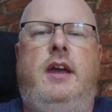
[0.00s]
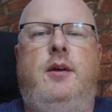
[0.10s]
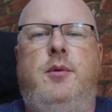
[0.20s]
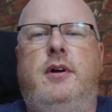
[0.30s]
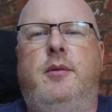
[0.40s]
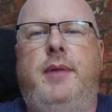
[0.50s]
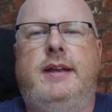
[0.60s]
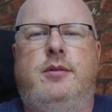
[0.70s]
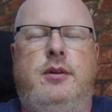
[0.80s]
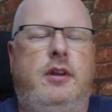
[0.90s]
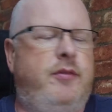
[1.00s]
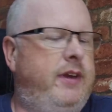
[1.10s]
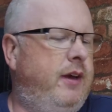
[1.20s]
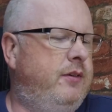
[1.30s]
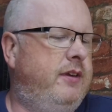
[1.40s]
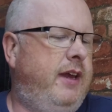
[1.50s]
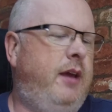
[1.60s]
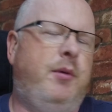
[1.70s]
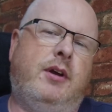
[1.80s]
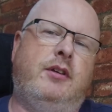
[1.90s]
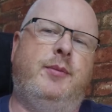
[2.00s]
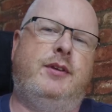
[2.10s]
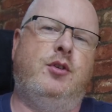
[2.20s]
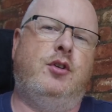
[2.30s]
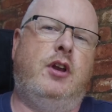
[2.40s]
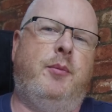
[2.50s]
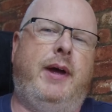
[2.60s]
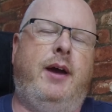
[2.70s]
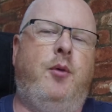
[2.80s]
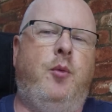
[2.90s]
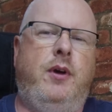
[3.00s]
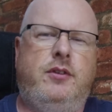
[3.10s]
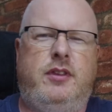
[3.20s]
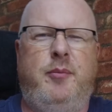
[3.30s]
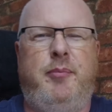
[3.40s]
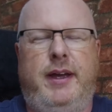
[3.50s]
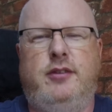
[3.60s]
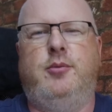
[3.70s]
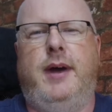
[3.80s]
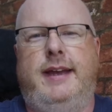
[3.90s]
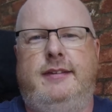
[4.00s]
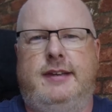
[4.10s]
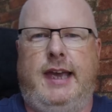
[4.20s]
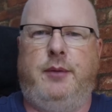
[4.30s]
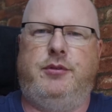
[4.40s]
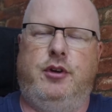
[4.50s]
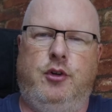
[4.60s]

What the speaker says: Right, welcome back to another video. Today we're going to be talking about what's the best way to capture